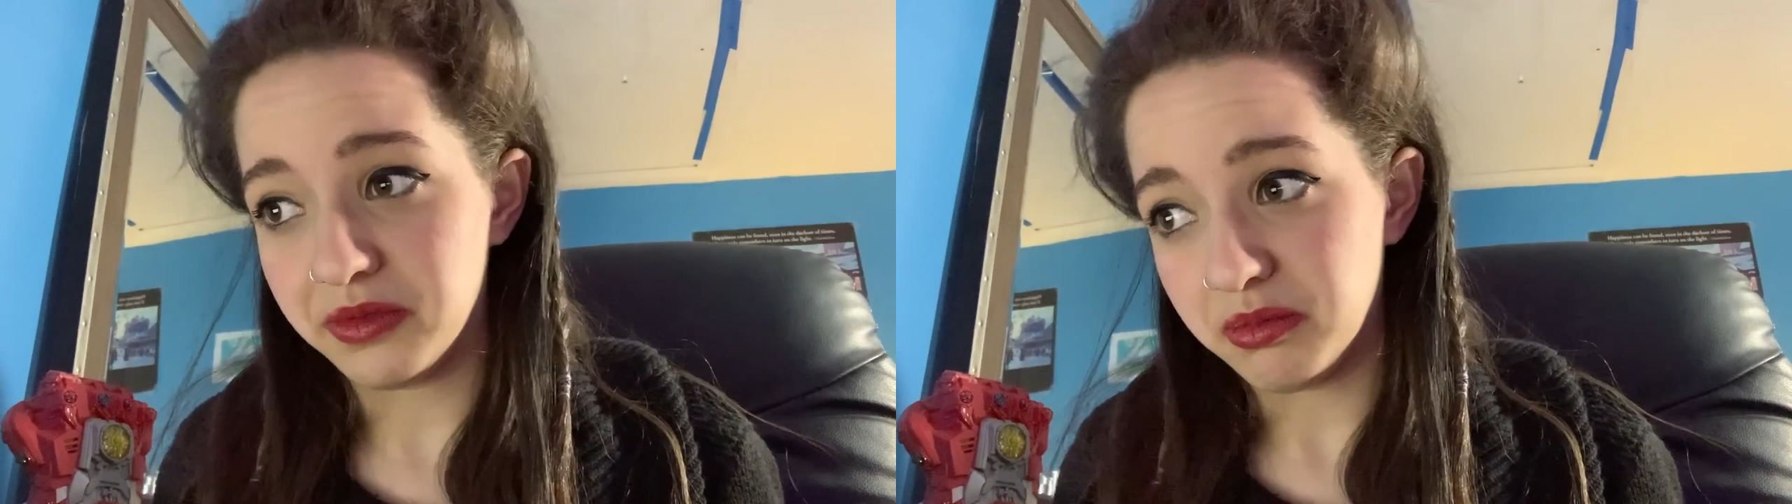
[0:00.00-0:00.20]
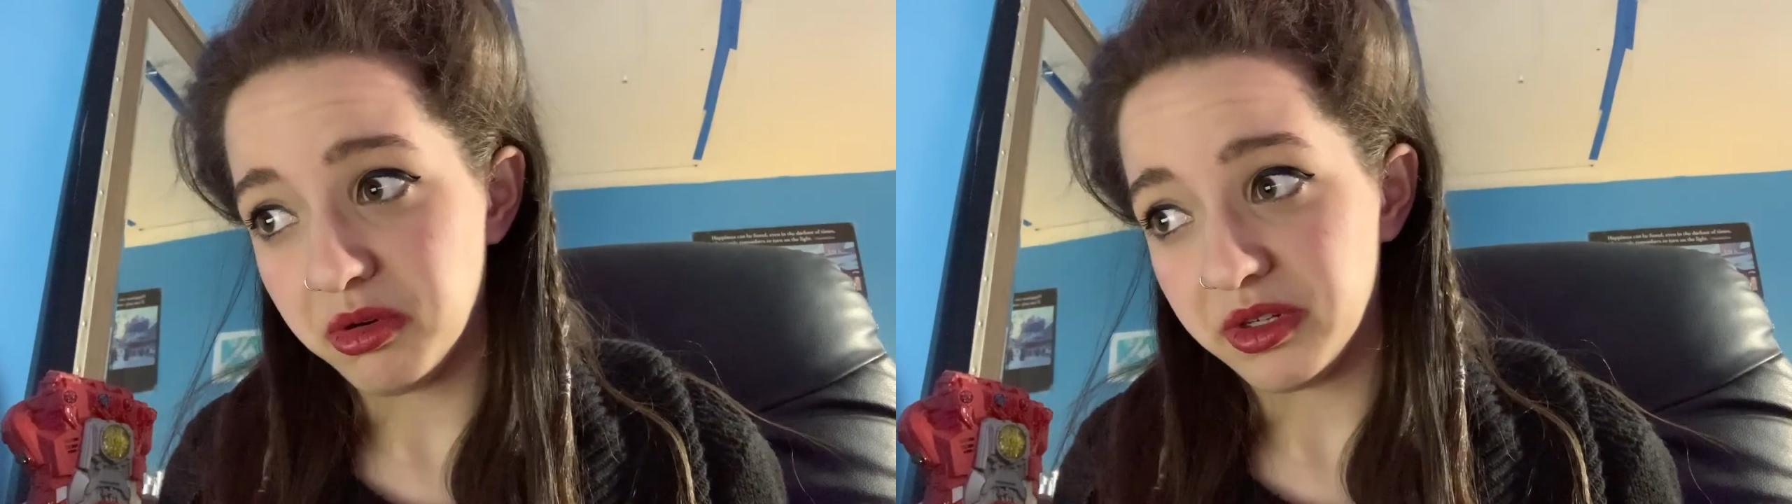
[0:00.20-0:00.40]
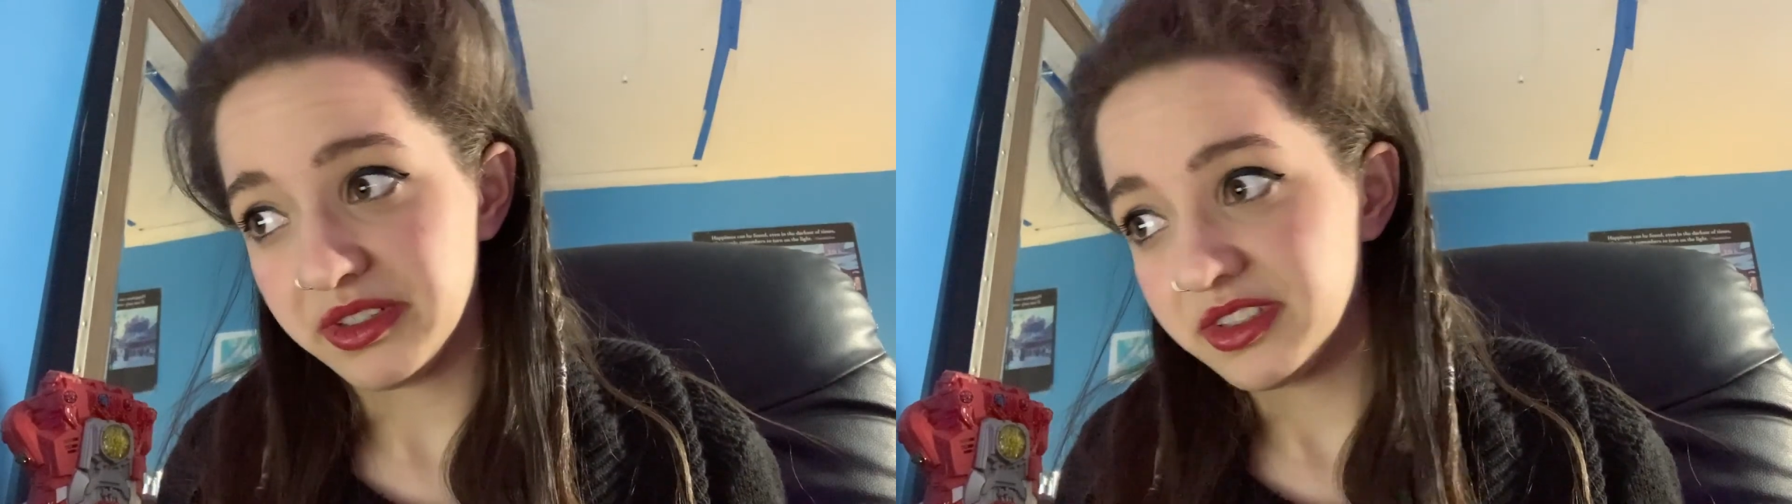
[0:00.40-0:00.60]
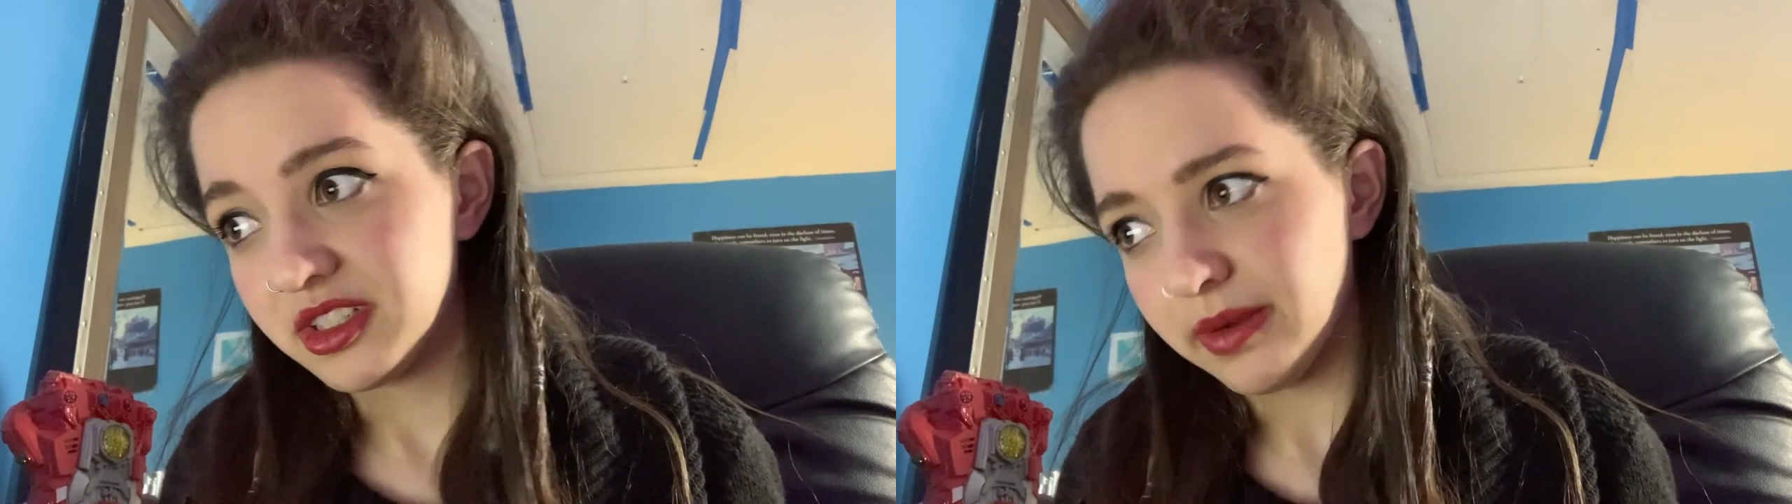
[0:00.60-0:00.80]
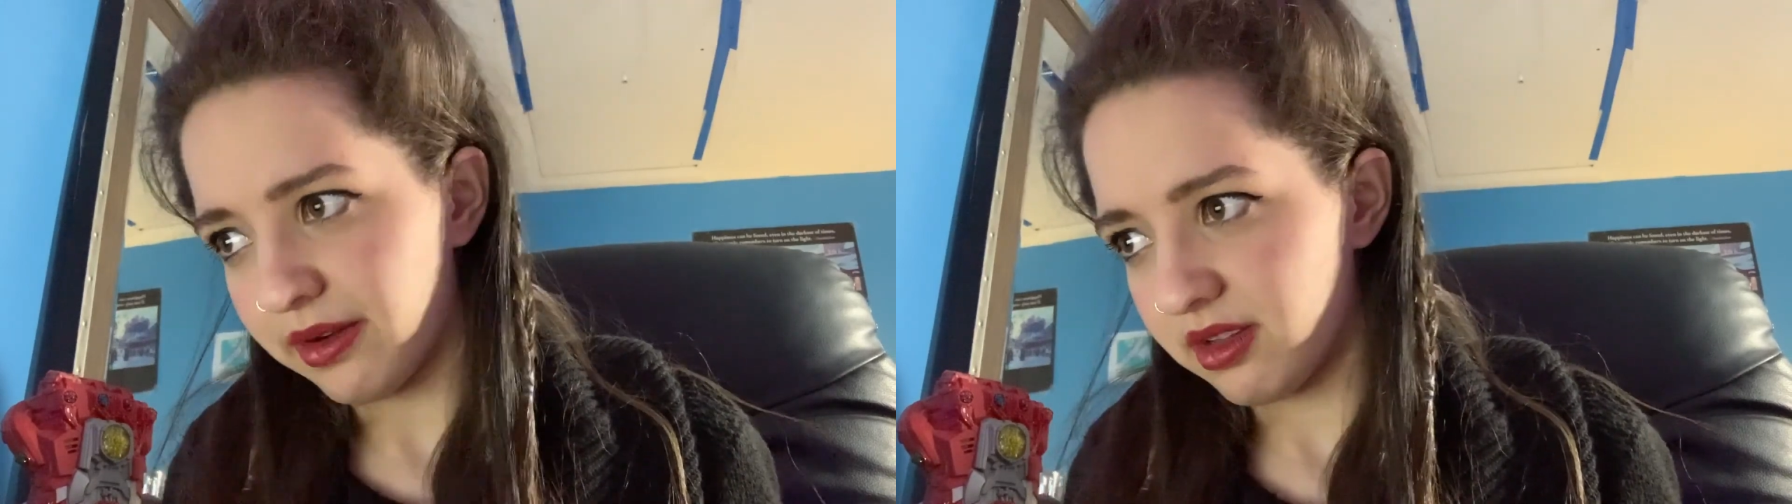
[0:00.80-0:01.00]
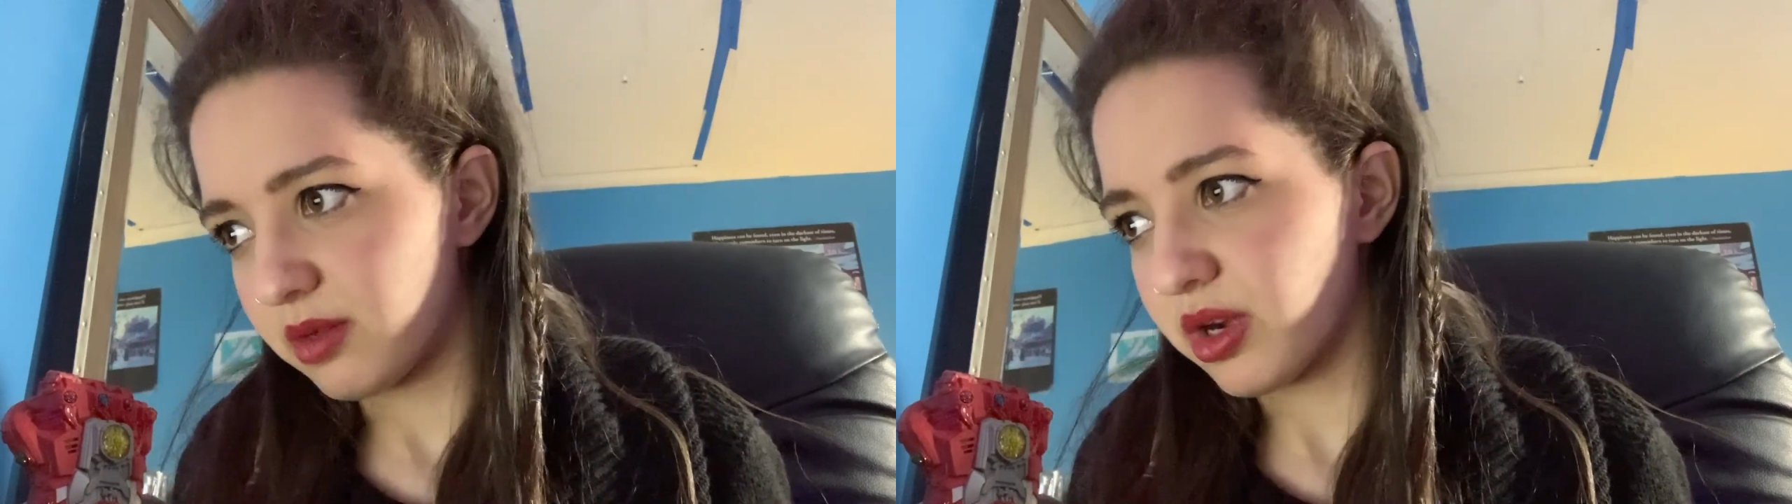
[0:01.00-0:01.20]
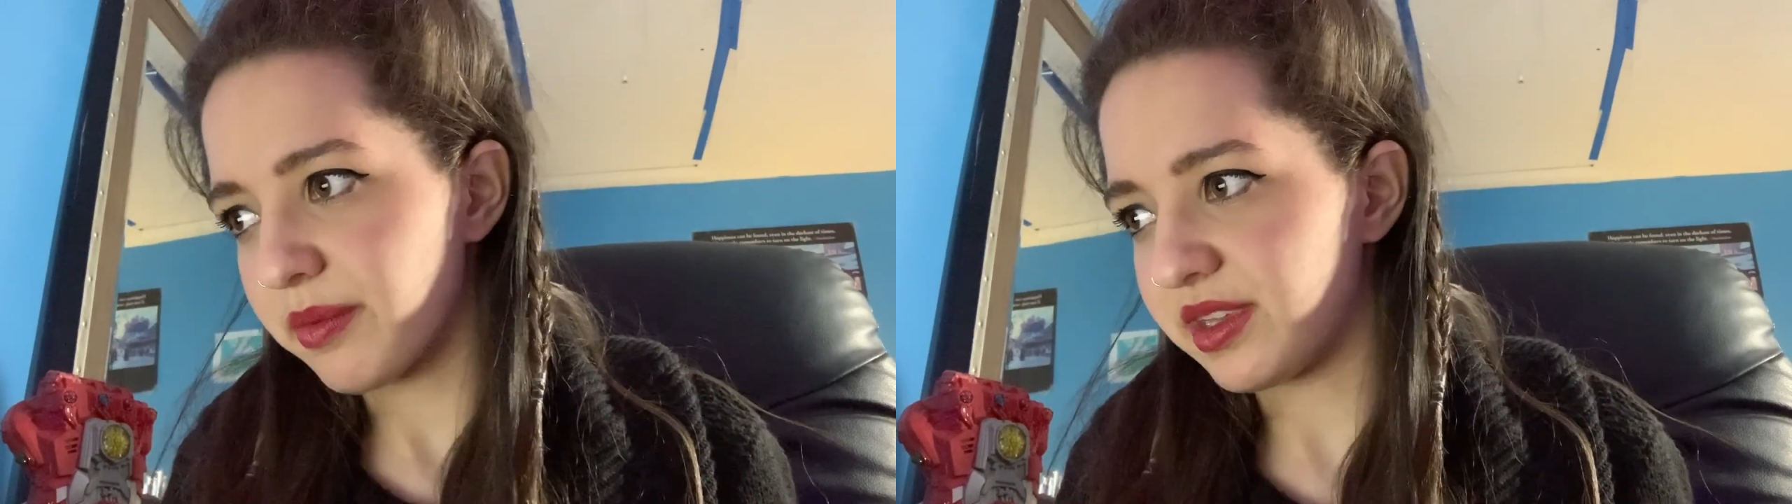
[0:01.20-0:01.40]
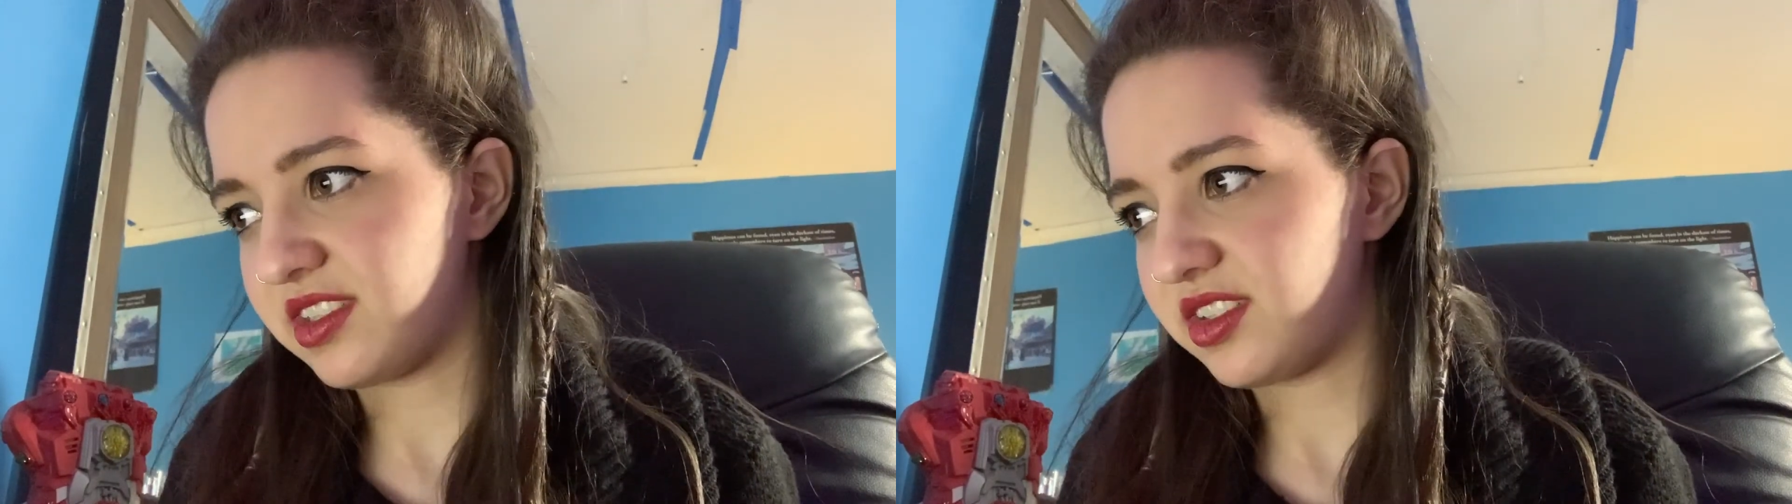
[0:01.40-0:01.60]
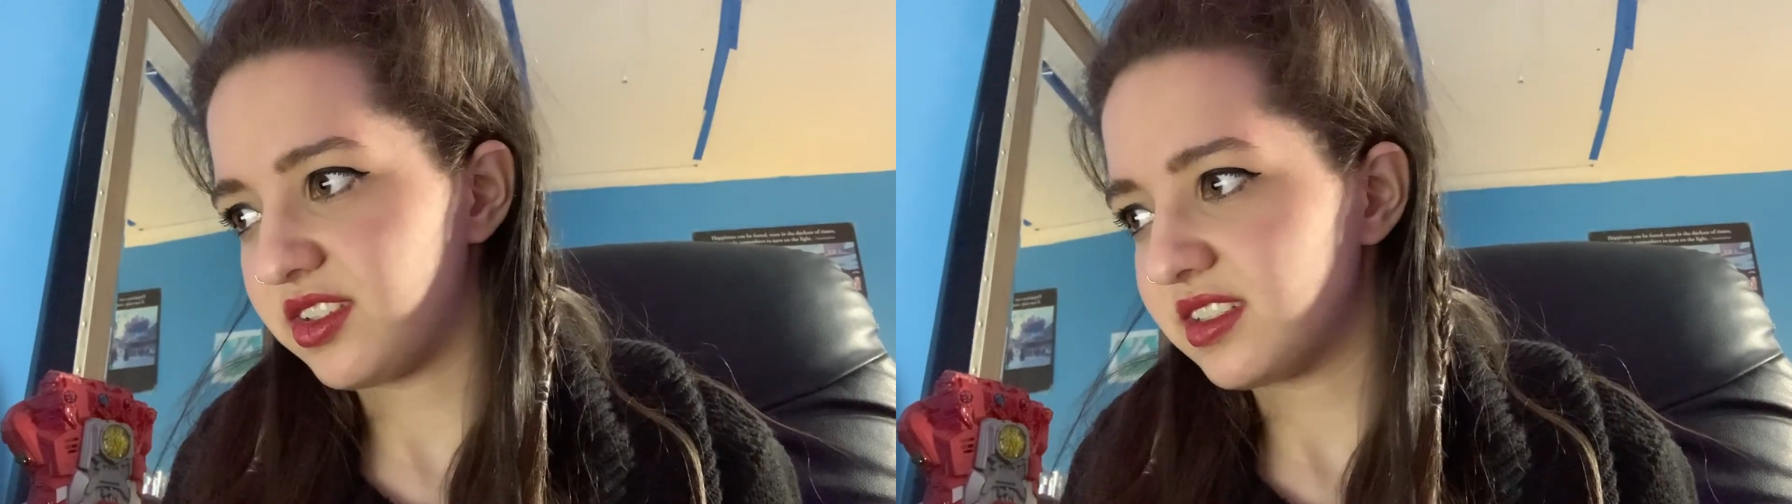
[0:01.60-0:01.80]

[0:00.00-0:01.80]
reporters surrounded the Prime Minister